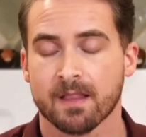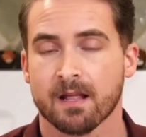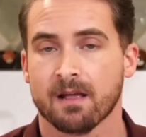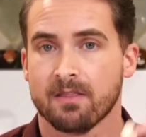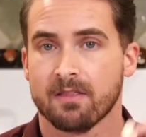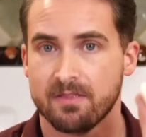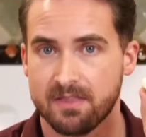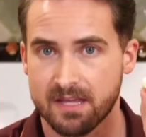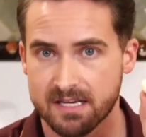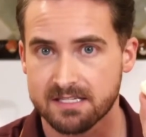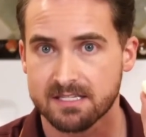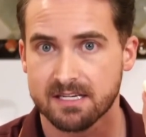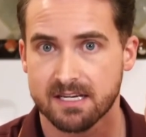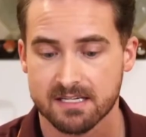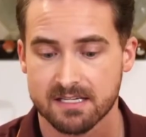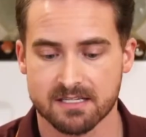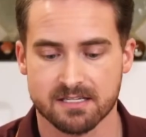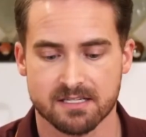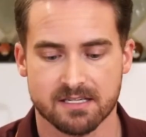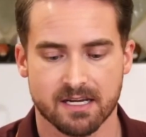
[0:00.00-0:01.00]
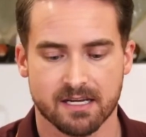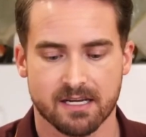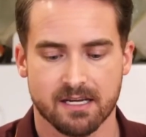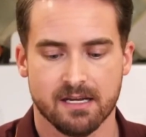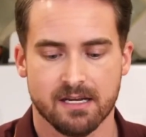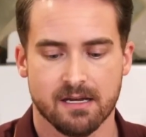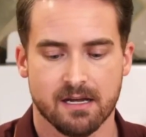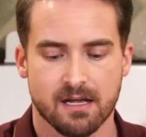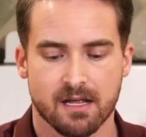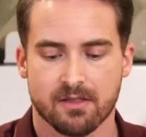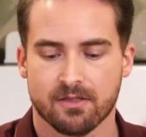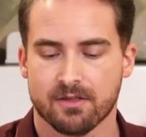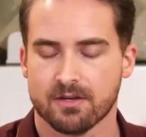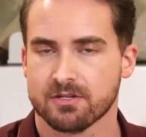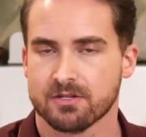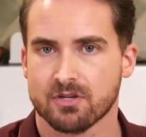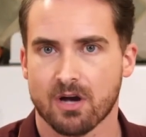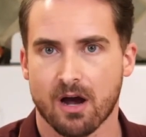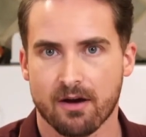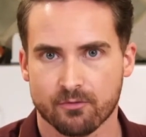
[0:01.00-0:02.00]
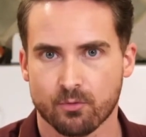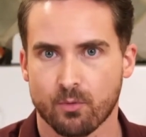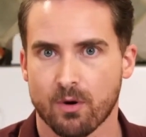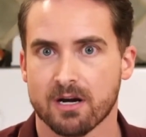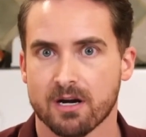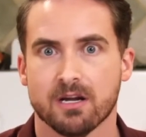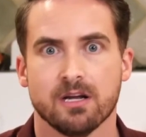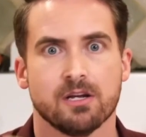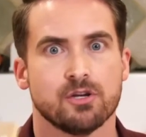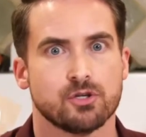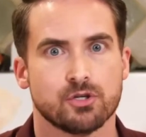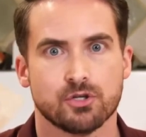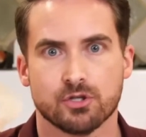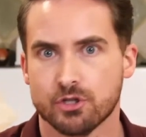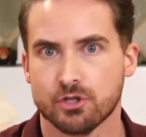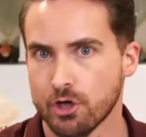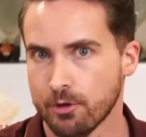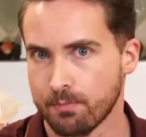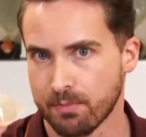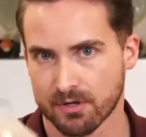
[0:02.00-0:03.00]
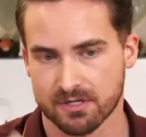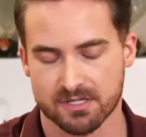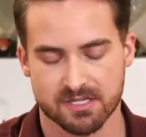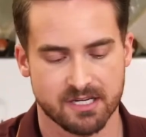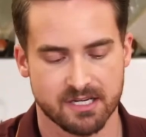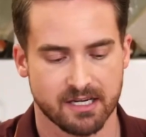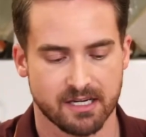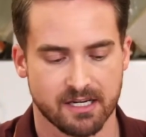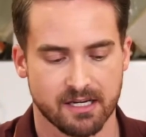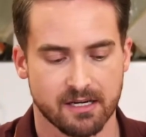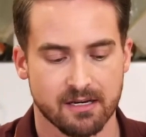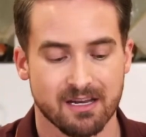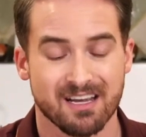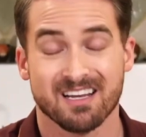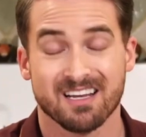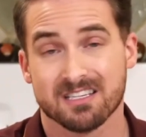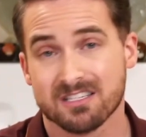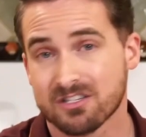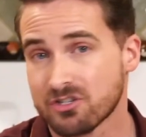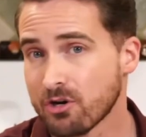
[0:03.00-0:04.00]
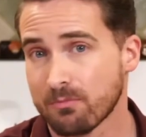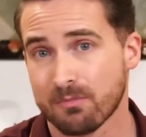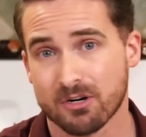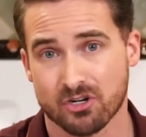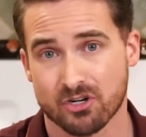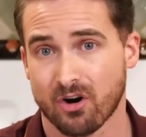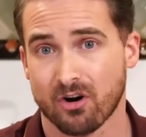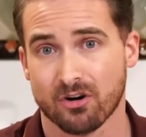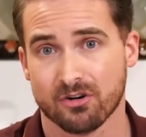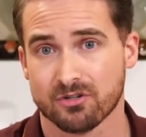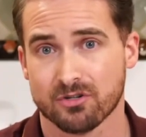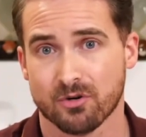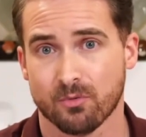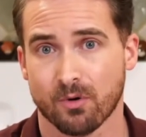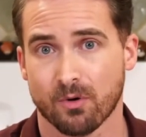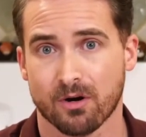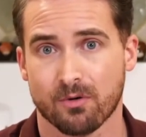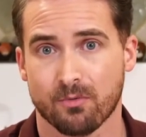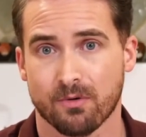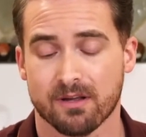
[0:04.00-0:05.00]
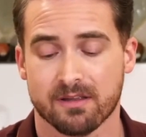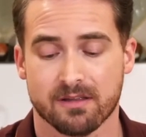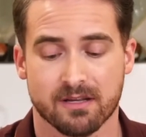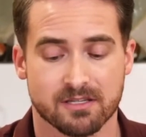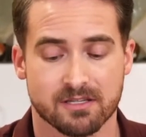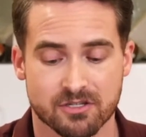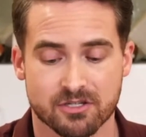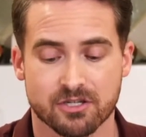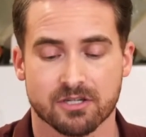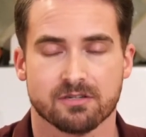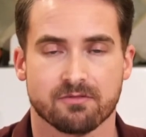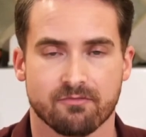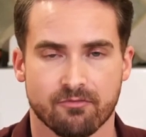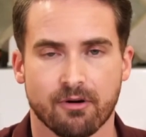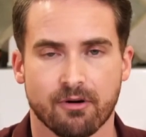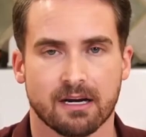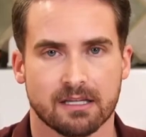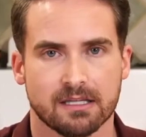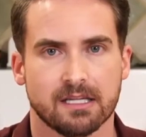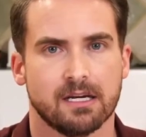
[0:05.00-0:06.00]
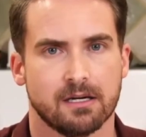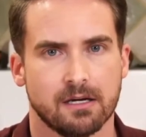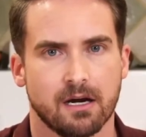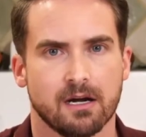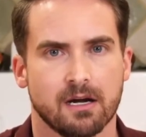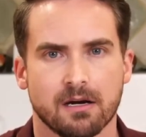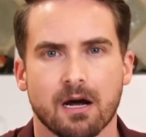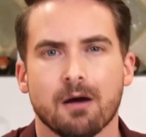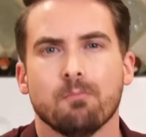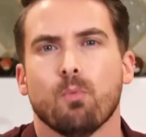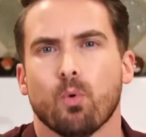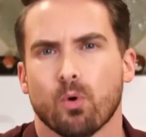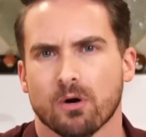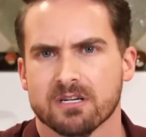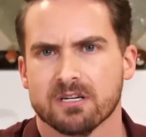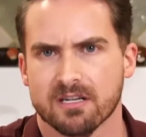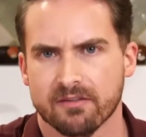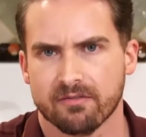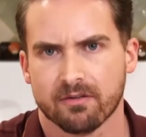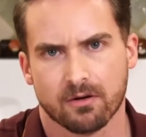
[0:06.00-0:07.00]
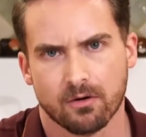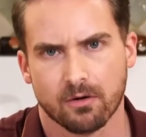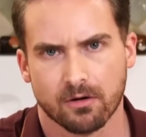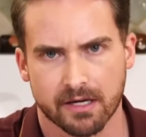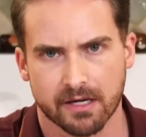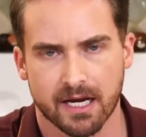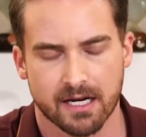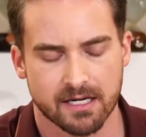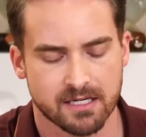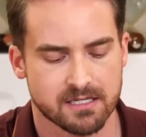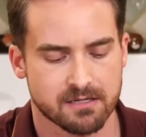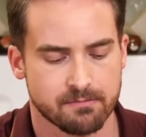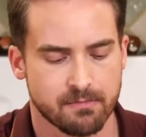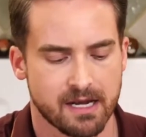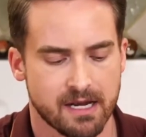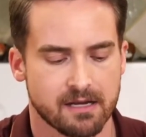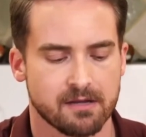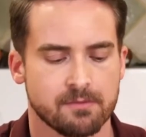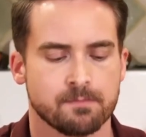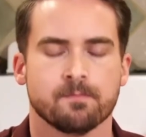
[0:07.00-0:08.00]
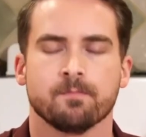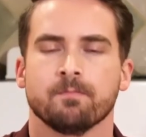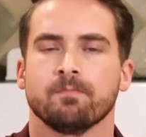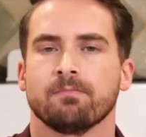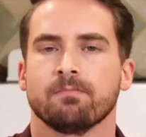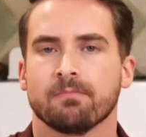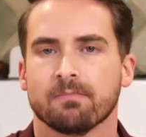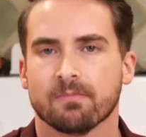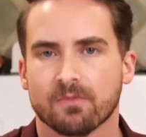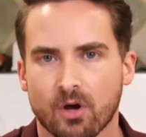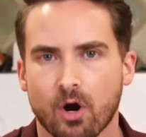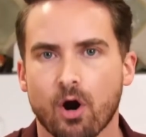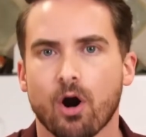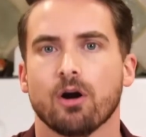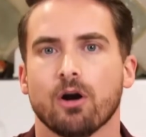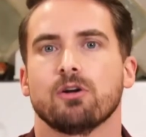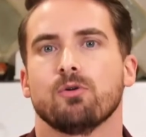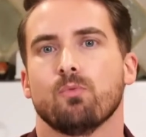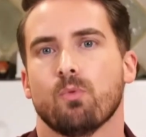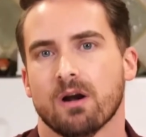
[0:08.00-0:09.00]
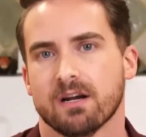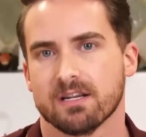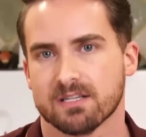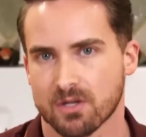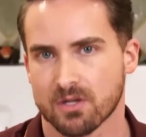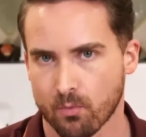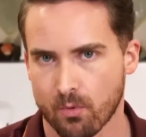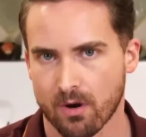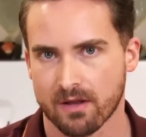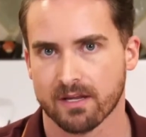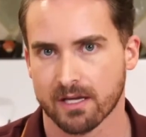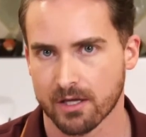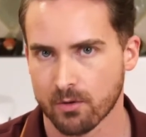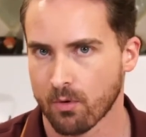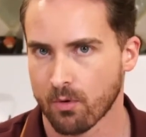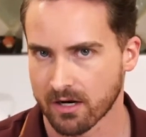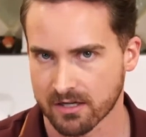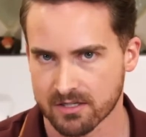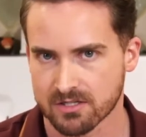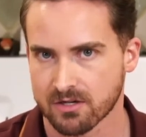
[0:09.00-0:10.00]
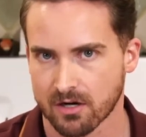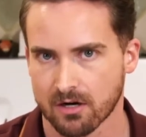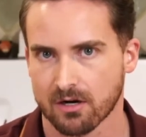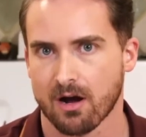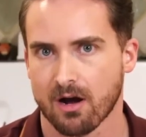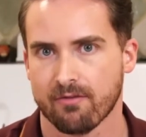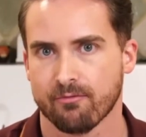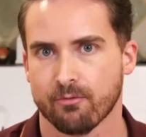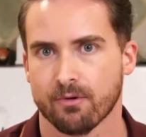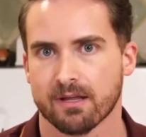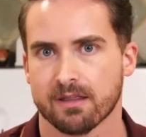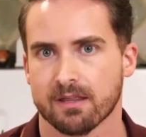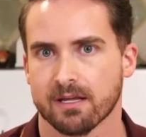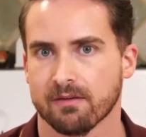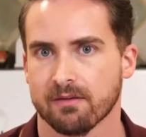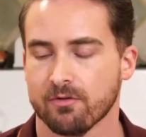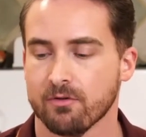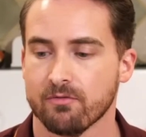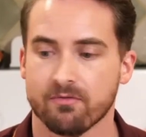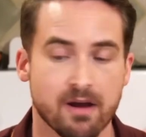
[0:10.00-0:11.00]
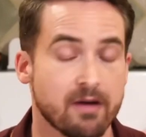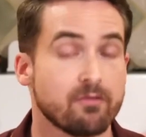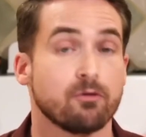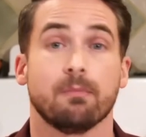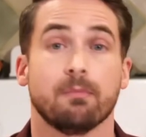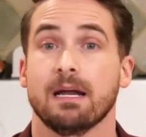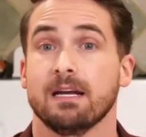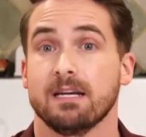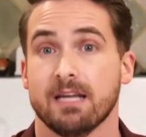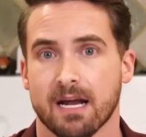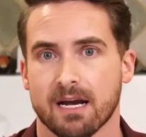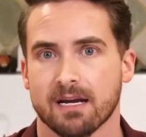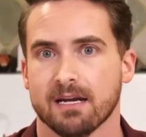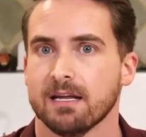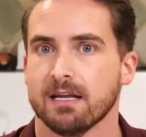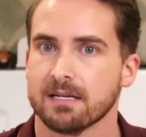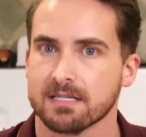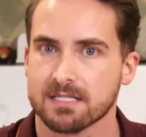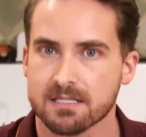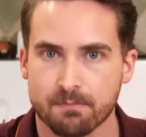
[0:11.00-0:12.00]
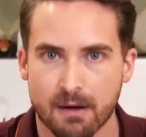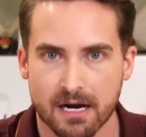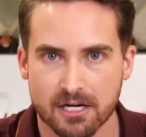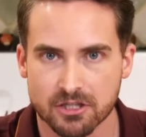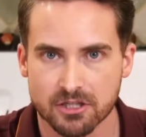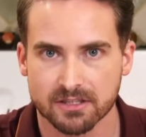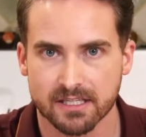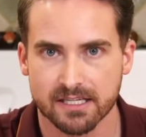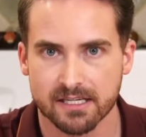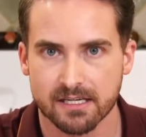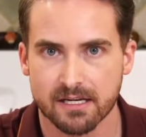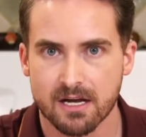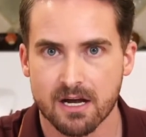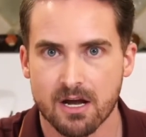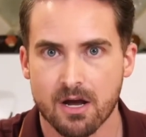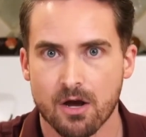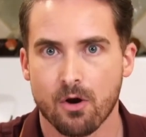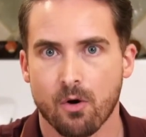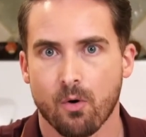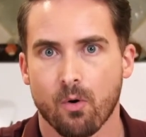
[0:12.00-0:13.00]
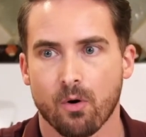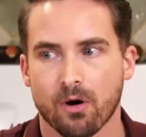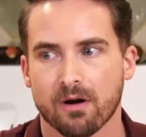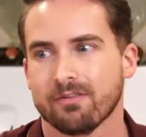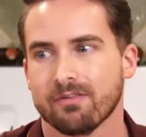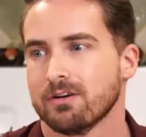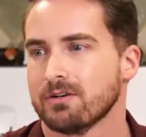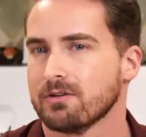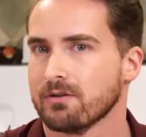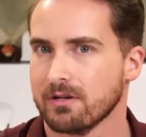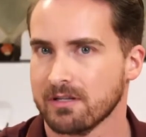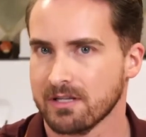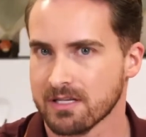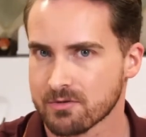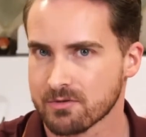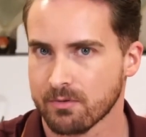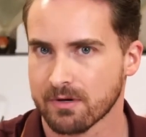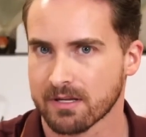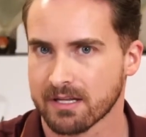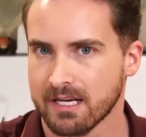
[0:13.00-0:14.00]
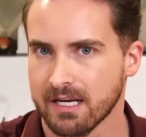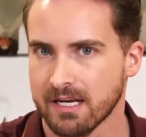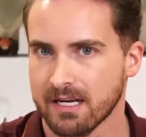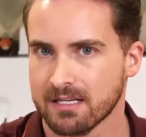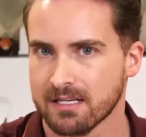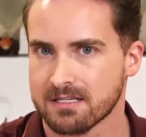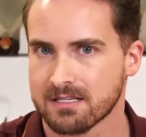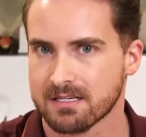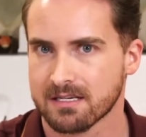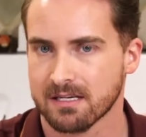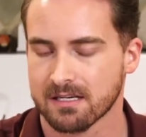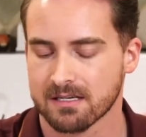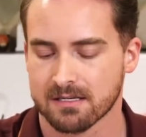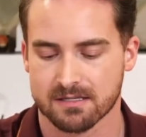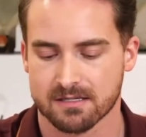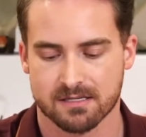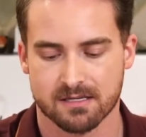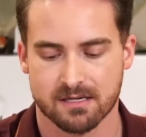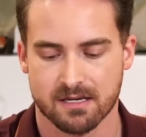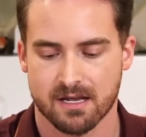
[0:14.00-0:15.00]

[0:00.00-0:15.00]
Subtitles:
This is sticky. The soft one, super sticky. So much harder to work with. It's just frankly a more difficult candy to make. The harder one is the one that you want to start off with if you've never made candy especially, or if you're doing this with kids, because